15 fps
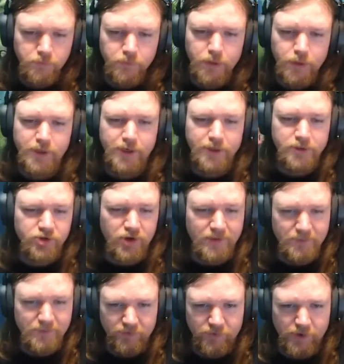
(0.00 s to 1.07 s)
Yeah, the
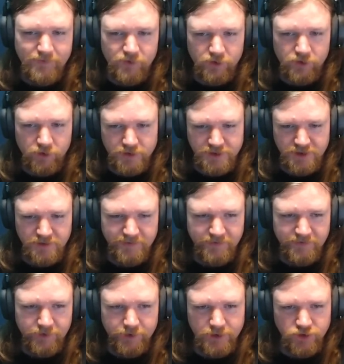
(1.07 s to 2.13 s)
scramble for Africa is going to be
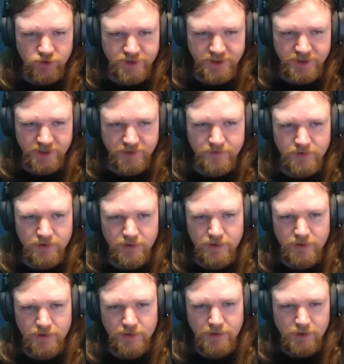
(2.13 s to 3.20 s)
very interesting.
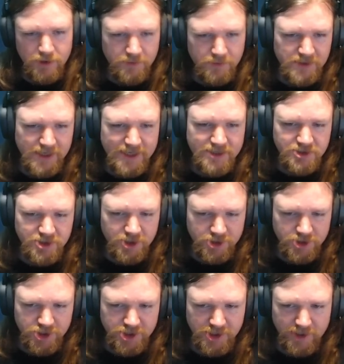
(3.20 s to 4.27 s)
I'm glad the Dutch
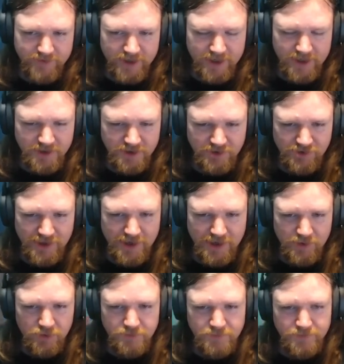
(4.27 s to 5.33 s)
still have a hand in on that
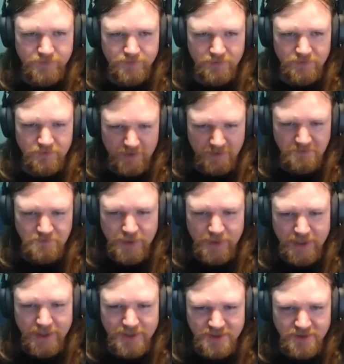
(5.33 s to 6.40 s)
one. I'm, I'm
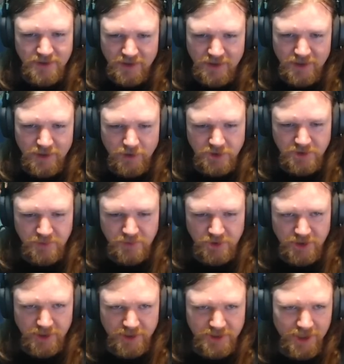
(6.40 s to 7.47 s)
pissed that they lost so much
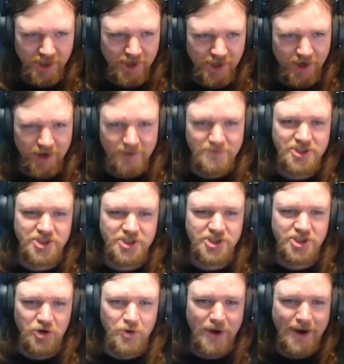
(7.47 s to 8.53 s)
of this. I am
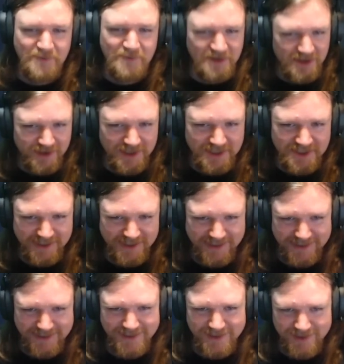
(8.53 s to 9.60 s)
so happy that this still
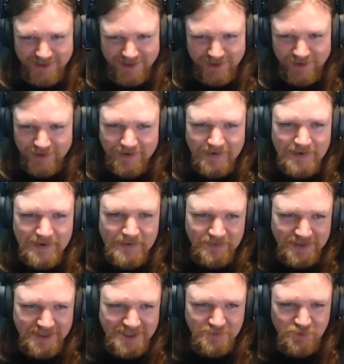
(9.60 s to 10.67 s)
exists, though.
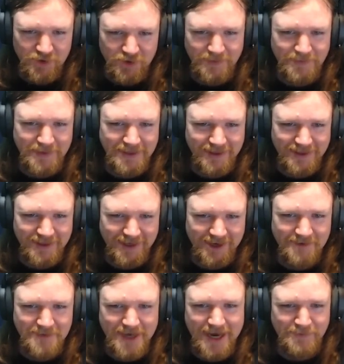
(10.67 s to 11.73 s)
This is probably the thing
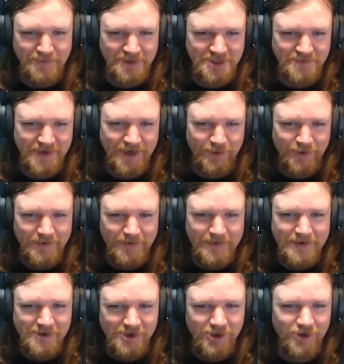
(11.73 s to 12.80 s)
I'm the happiest about.
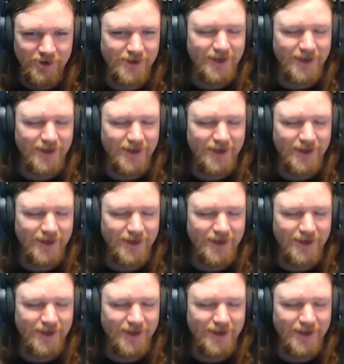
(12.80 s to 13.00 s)
Look,